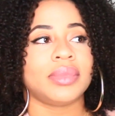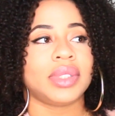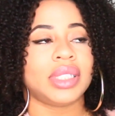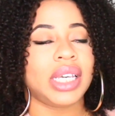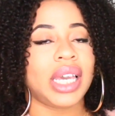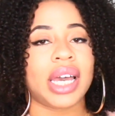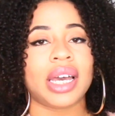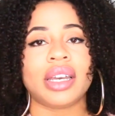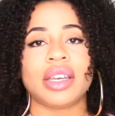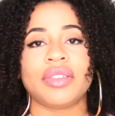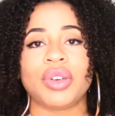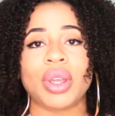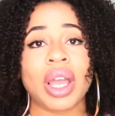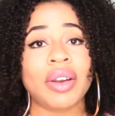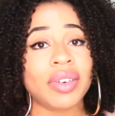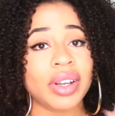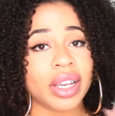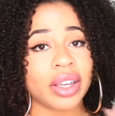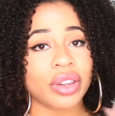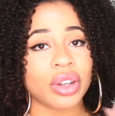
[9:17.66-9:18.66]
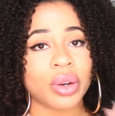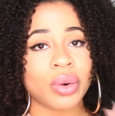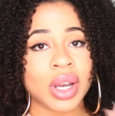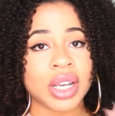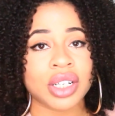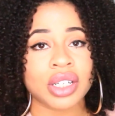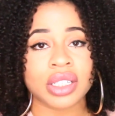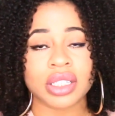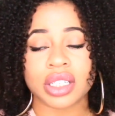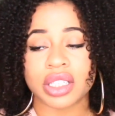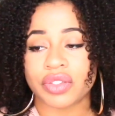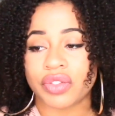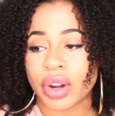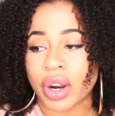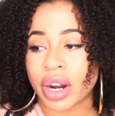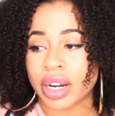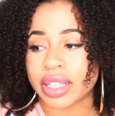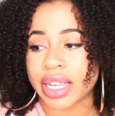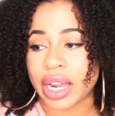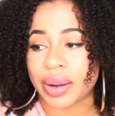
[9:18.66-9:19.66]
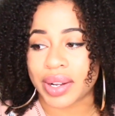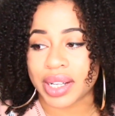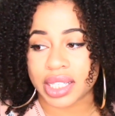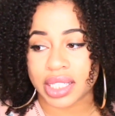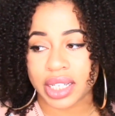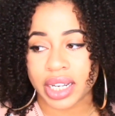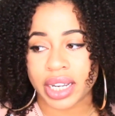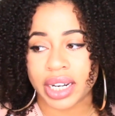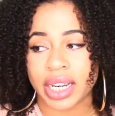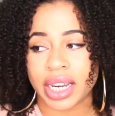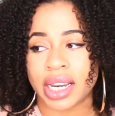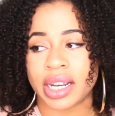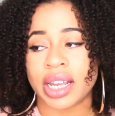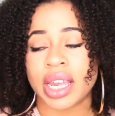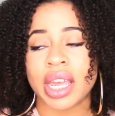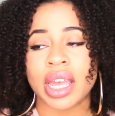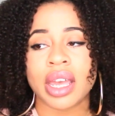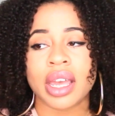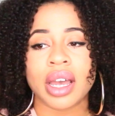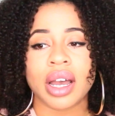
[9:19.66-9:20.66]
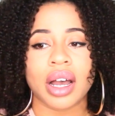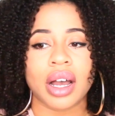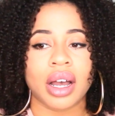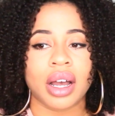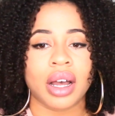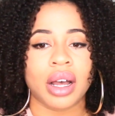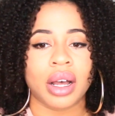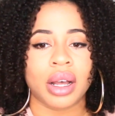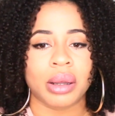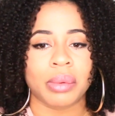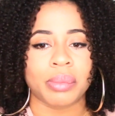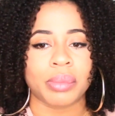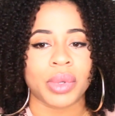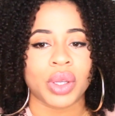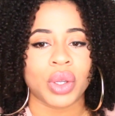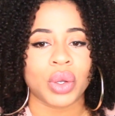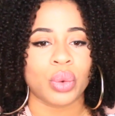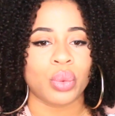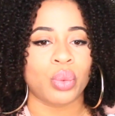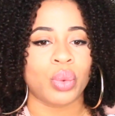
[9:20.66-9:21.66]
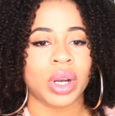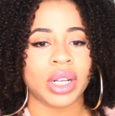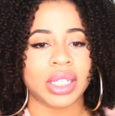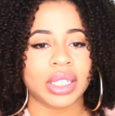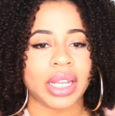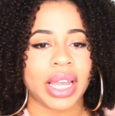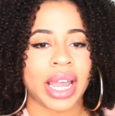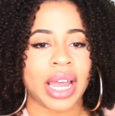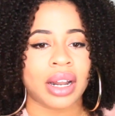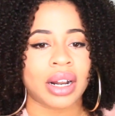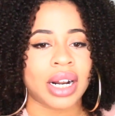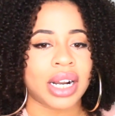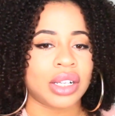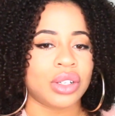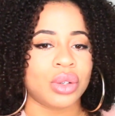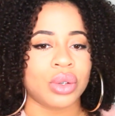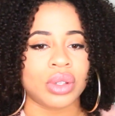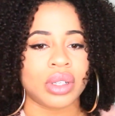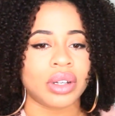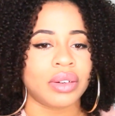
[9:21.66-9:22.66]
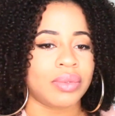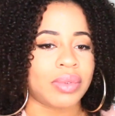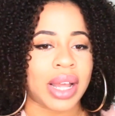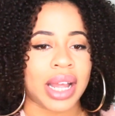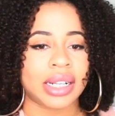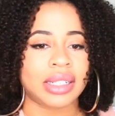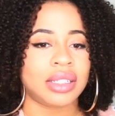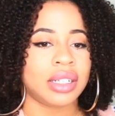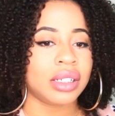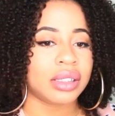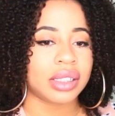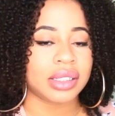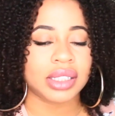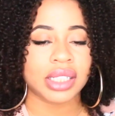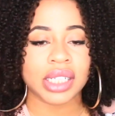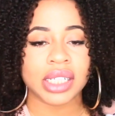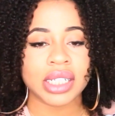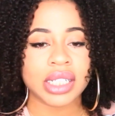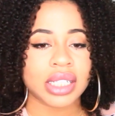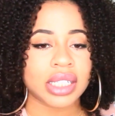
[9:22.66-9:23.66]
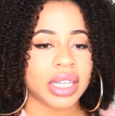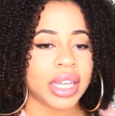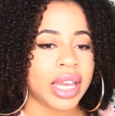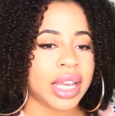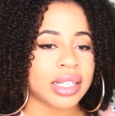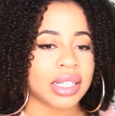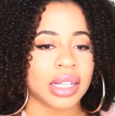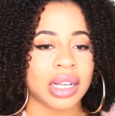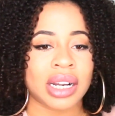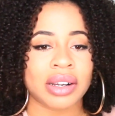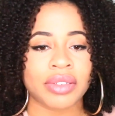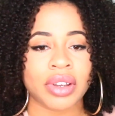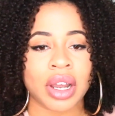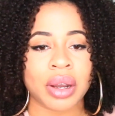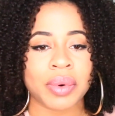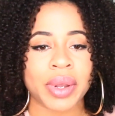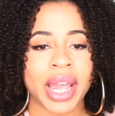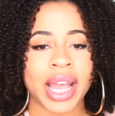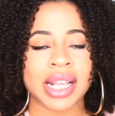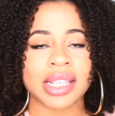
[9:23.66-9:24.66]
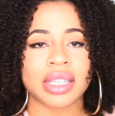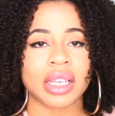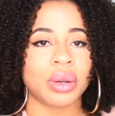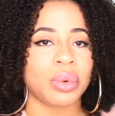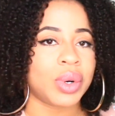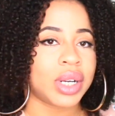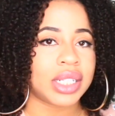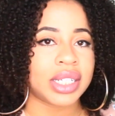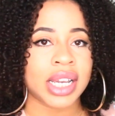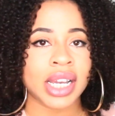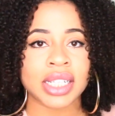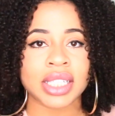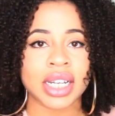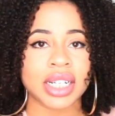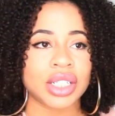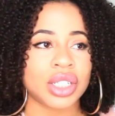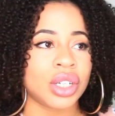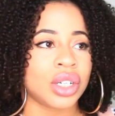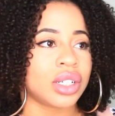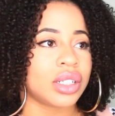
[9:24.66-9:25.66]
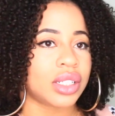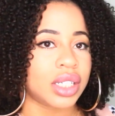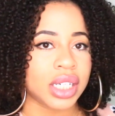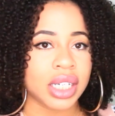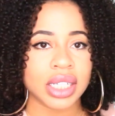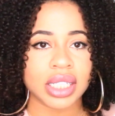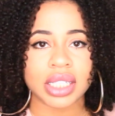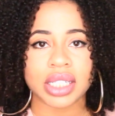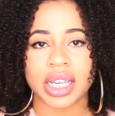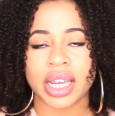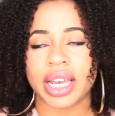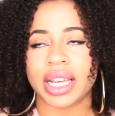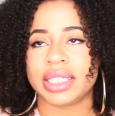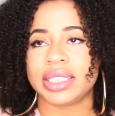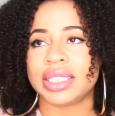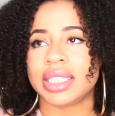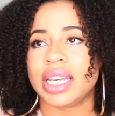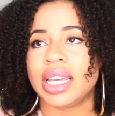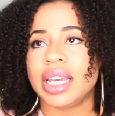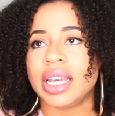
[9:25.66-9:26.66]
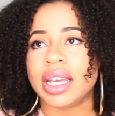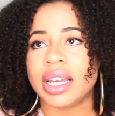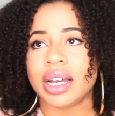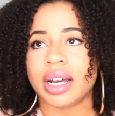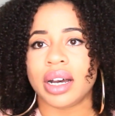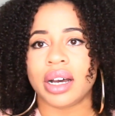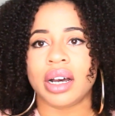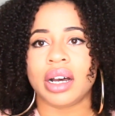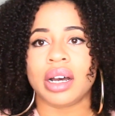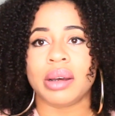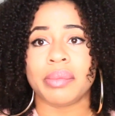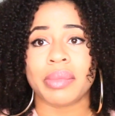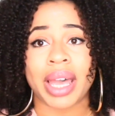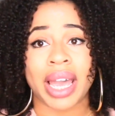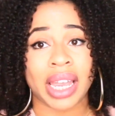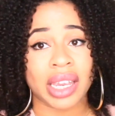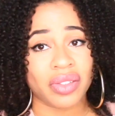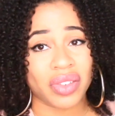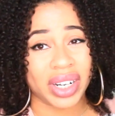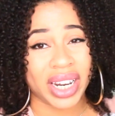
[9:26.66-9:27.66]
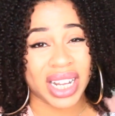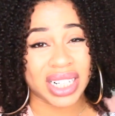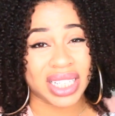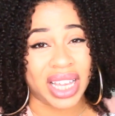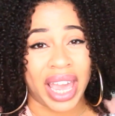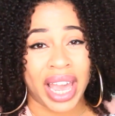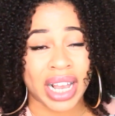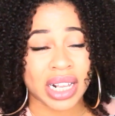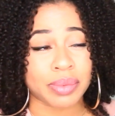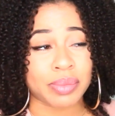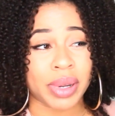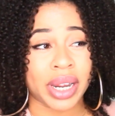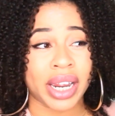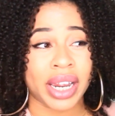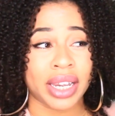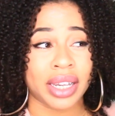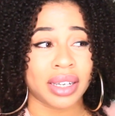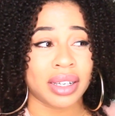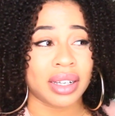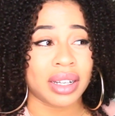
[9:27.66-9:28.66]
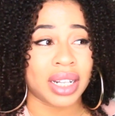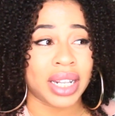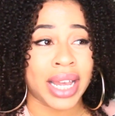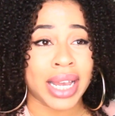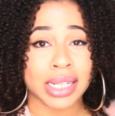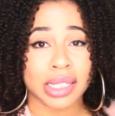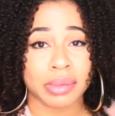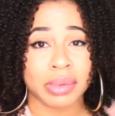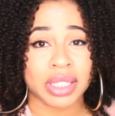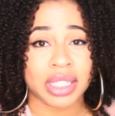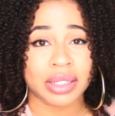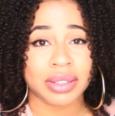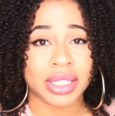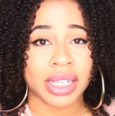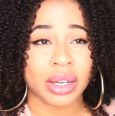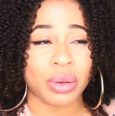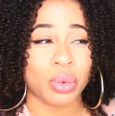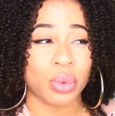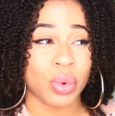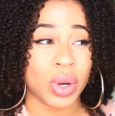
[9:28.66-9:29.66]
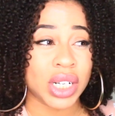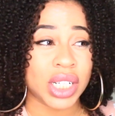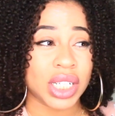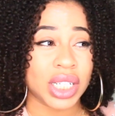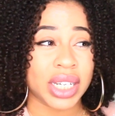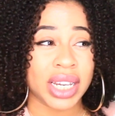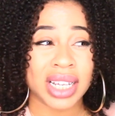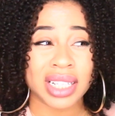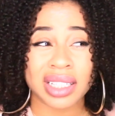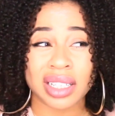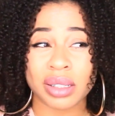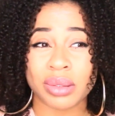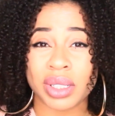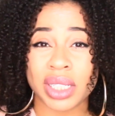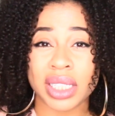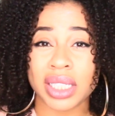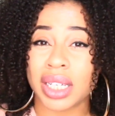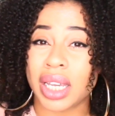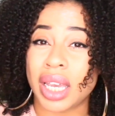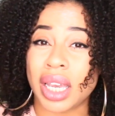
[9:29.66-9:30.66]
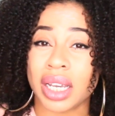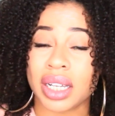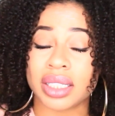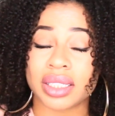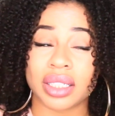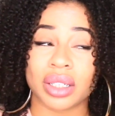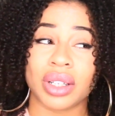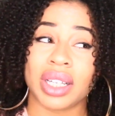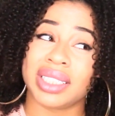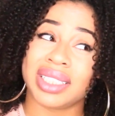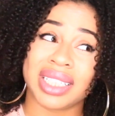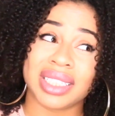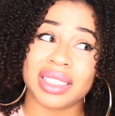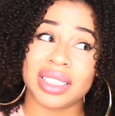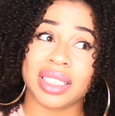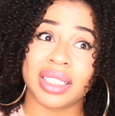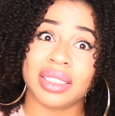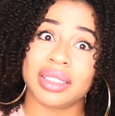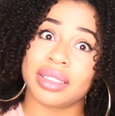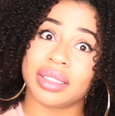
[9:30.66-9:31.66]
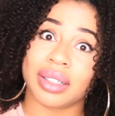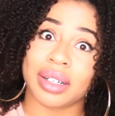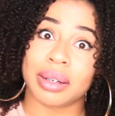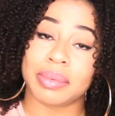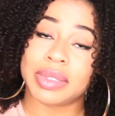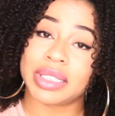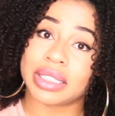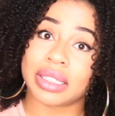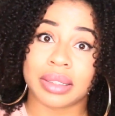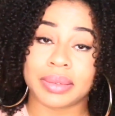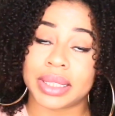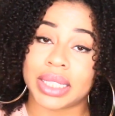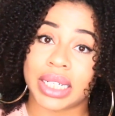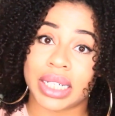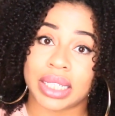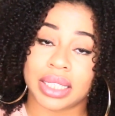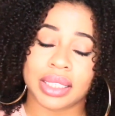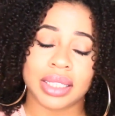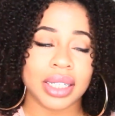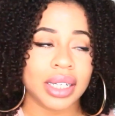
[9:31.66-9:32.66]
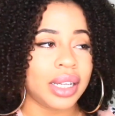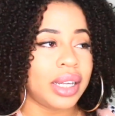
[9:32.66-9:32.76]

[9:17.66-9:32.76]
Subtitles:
yeah, if you have any other questions as far as how I studied, how did I do I took the TEAS test. A lot of y'all were asking what test I took, TEAS test. I even had to ask my classmates. I was like, which test did we take? So they said TEAS, so I'm just go with that.